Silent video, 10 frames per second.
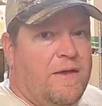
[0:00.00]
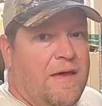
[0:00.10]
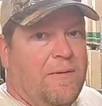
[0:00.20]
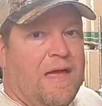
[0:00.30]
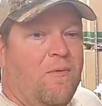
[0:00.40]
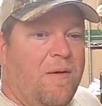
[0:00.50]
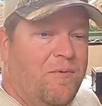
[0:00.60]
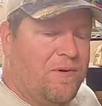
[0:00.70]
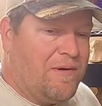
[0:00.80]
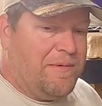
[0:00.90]
Okay, we got one
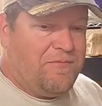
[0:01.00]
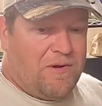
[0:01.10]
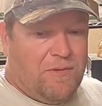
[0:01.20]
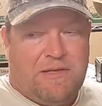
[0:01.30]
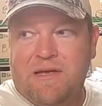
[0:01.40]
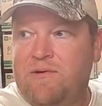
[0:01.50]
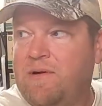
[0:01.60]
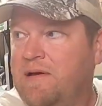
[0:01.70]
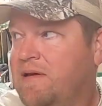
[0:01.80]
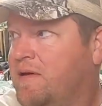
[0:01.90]
more right before I went to
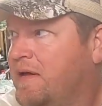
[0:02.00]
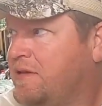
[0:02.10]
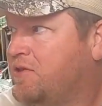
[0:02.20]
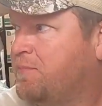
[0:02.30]
go head